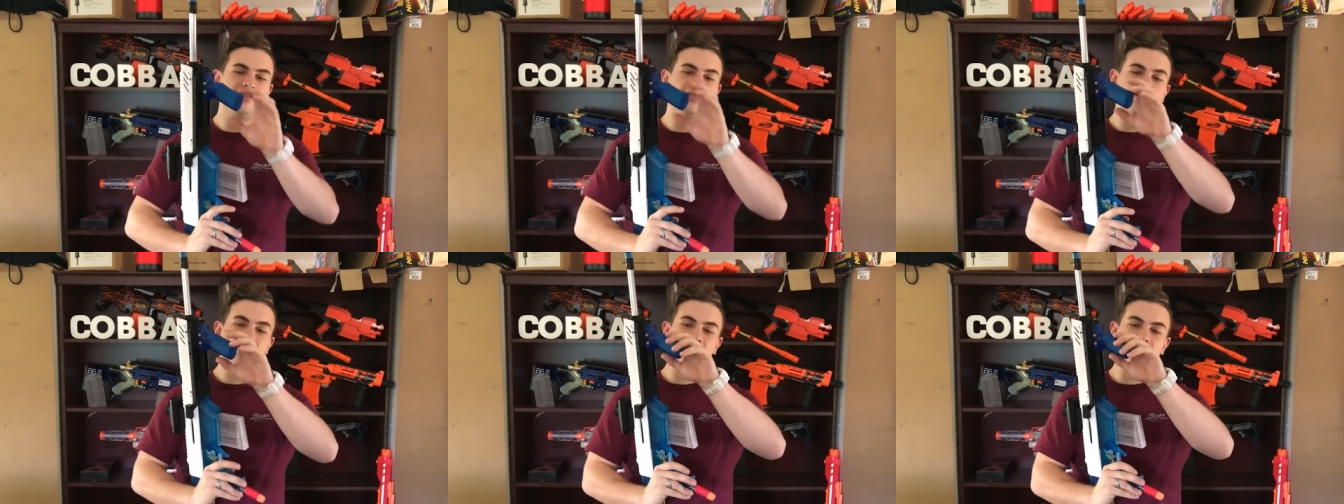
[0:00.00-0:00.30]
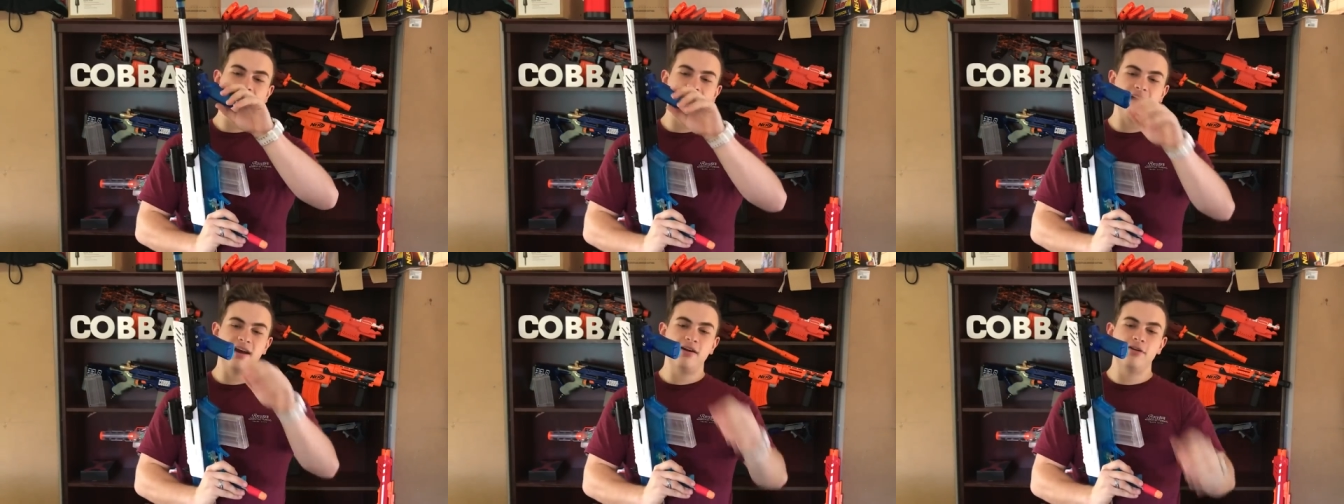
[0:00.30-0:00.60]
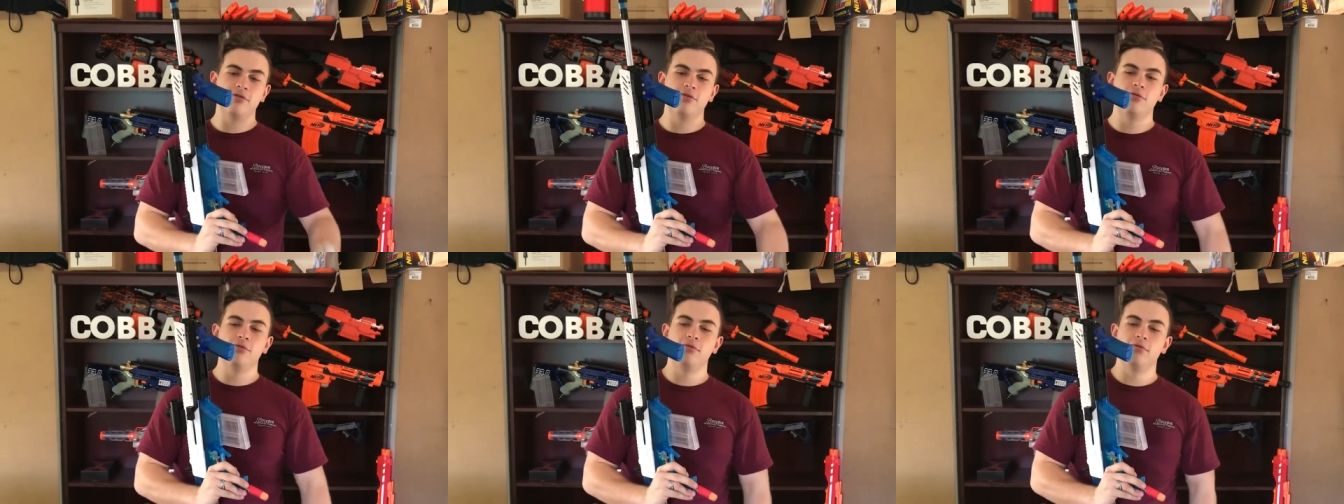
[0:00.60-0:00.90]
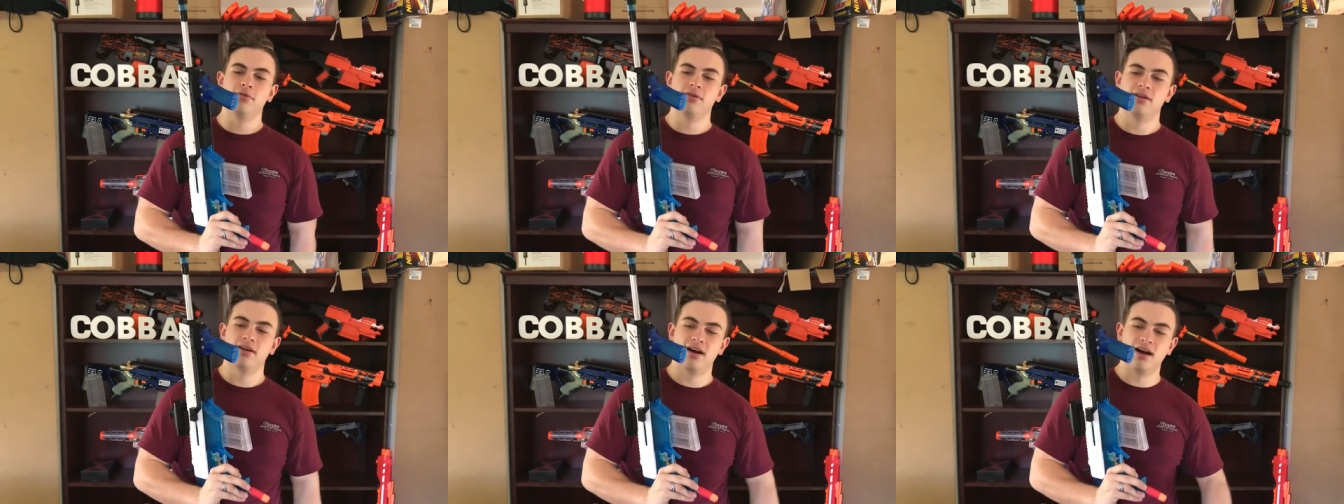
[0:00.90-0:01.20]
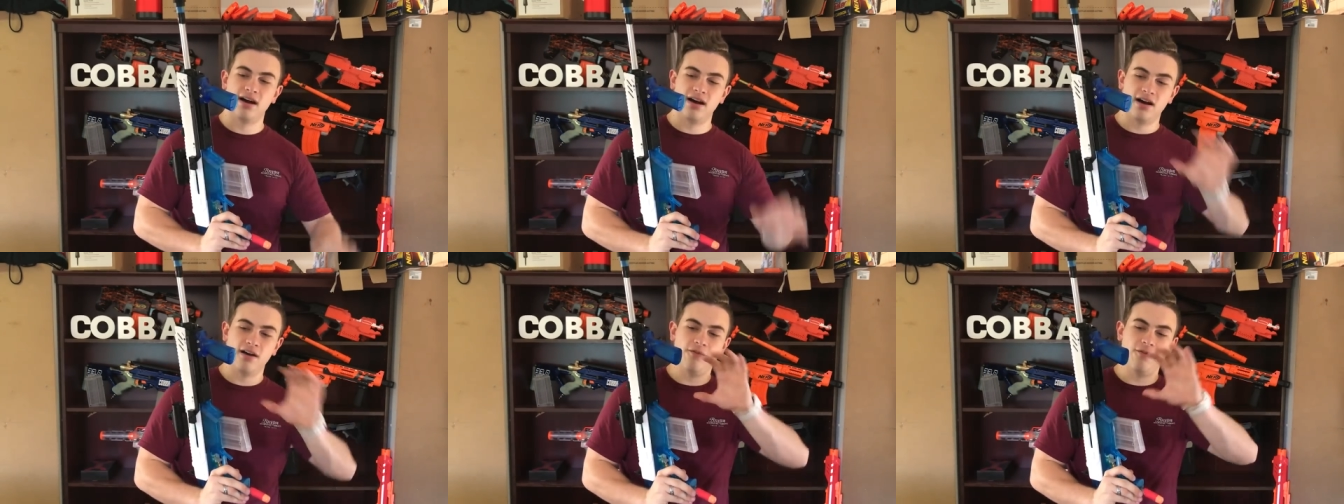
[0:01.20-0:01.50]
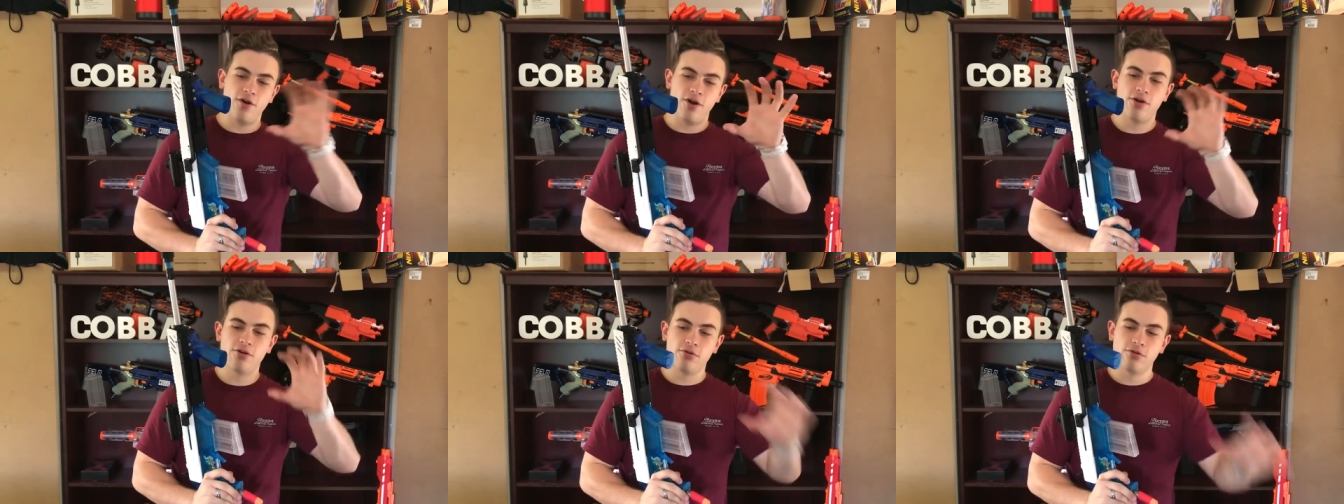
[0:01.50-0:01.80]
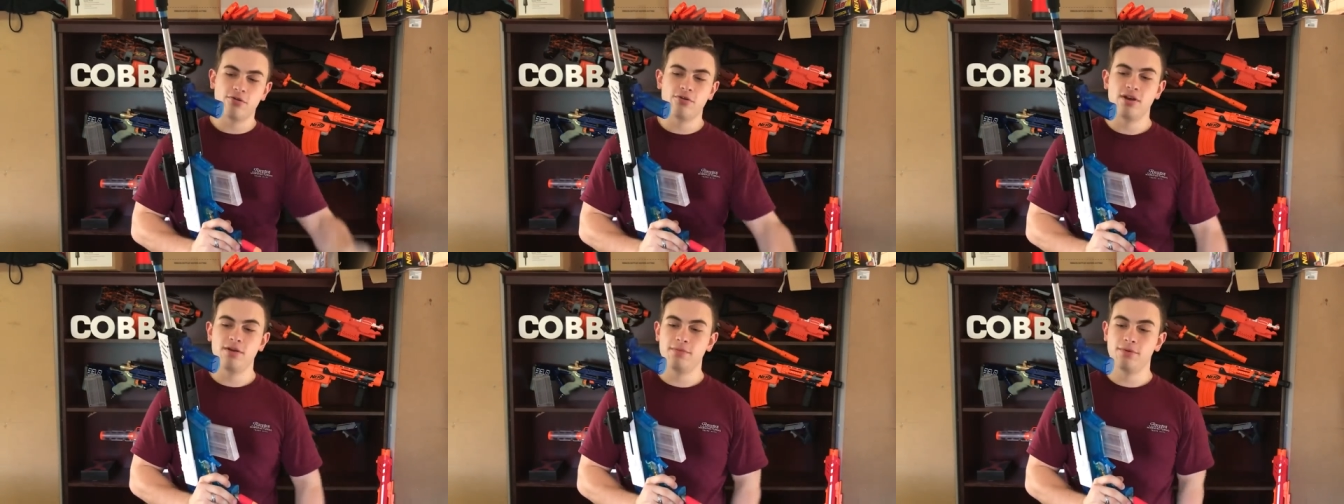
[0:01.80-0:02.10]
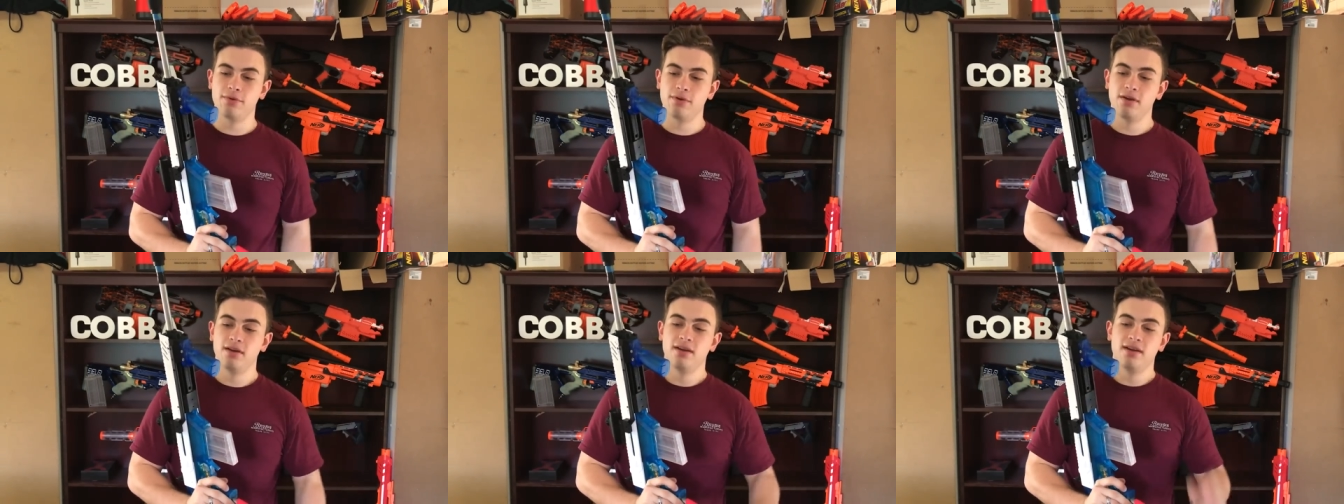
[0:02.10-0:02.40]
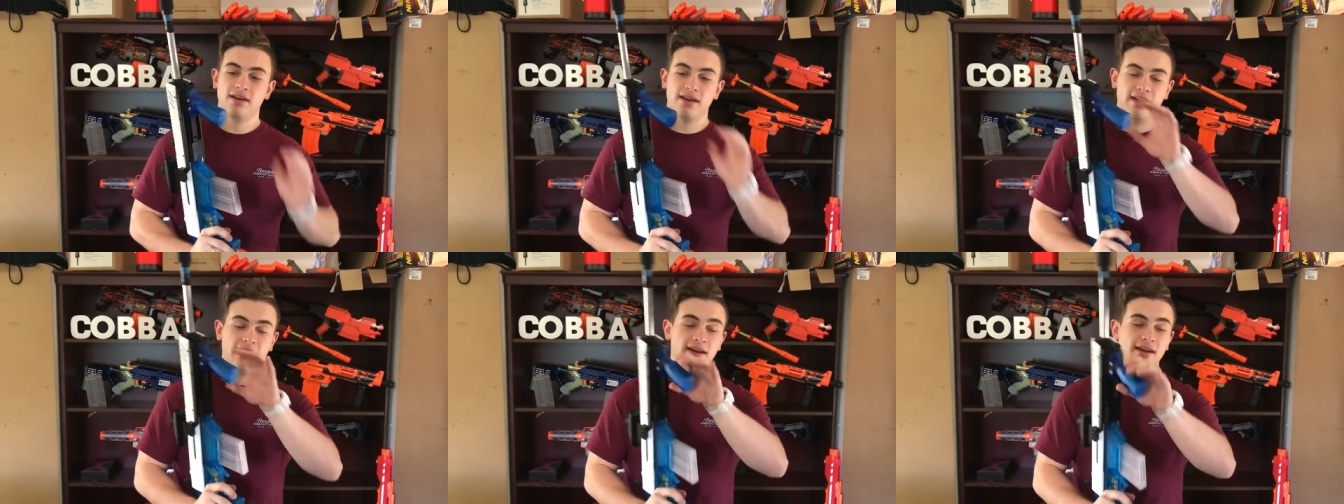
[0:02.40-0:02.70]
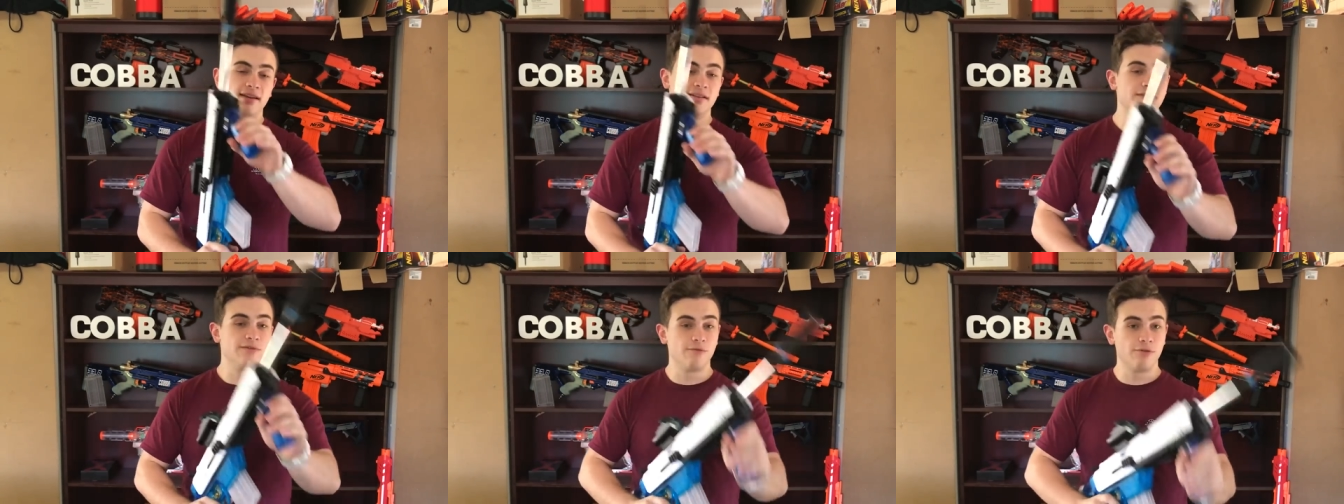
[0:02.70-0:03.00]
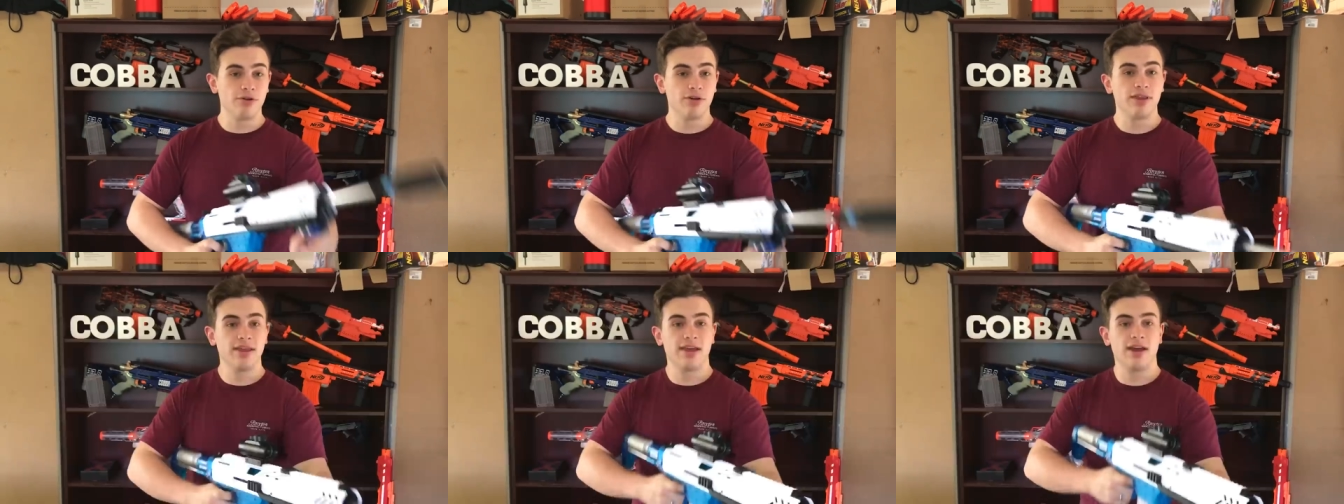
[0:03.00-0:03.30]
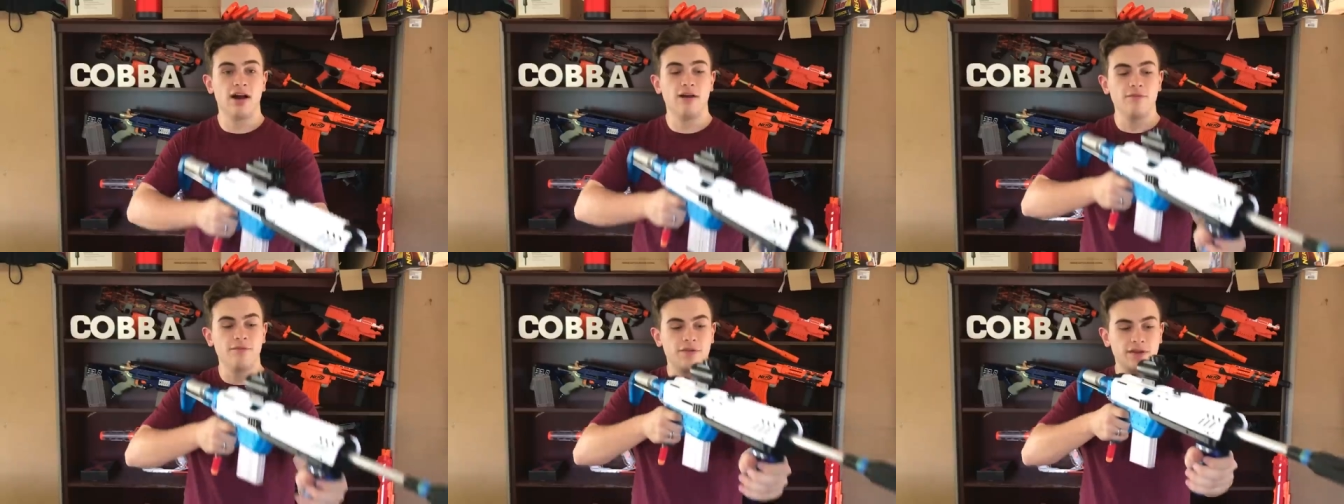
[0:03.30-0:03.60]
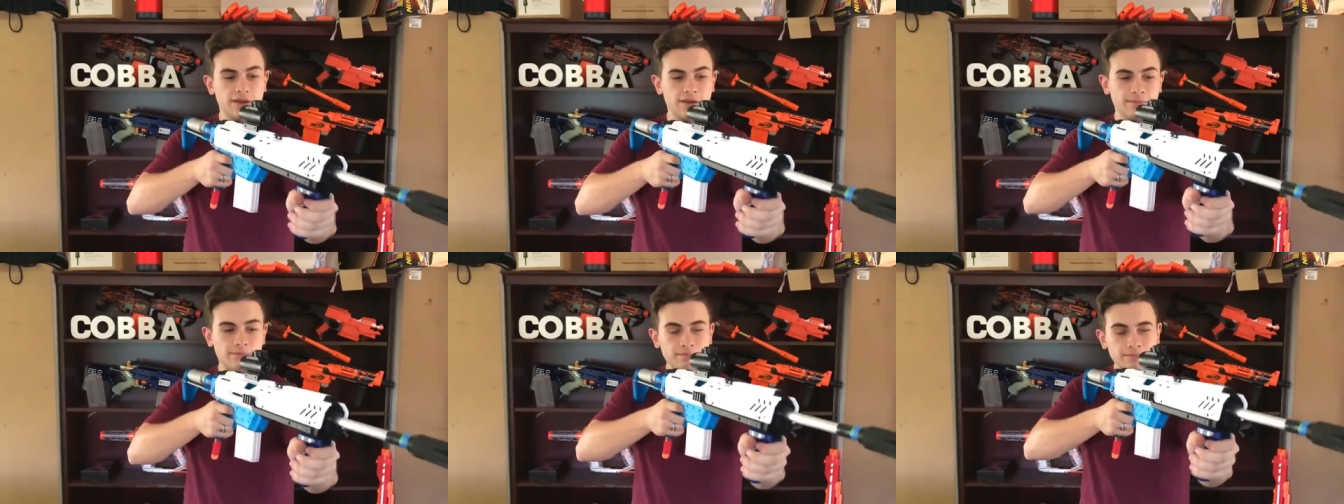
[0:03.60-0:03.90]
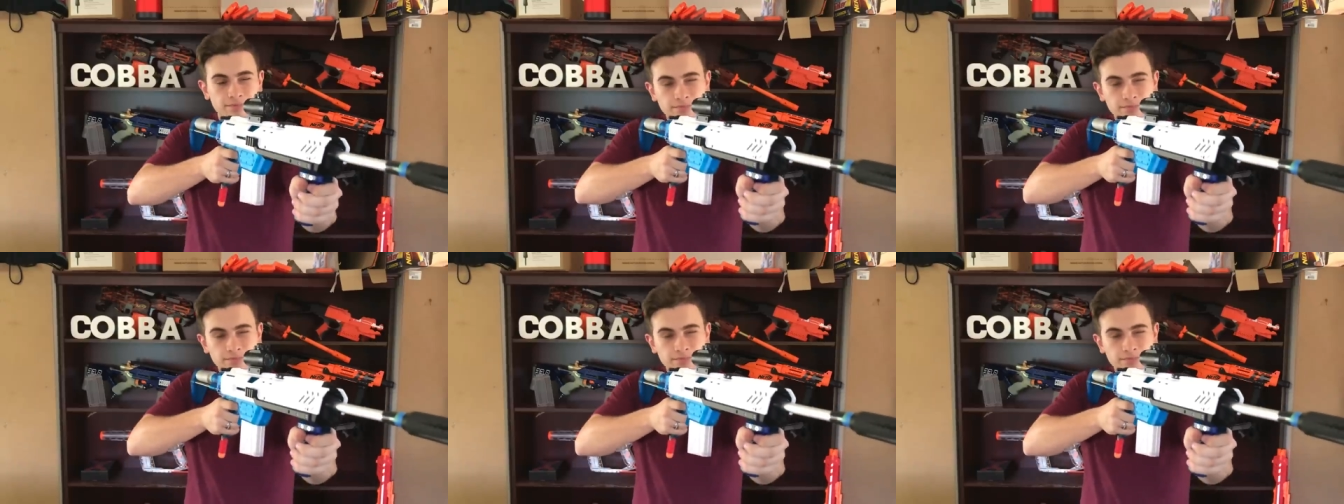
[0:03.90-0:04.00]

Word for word: It's like an angled vertical grip and it's really comfy.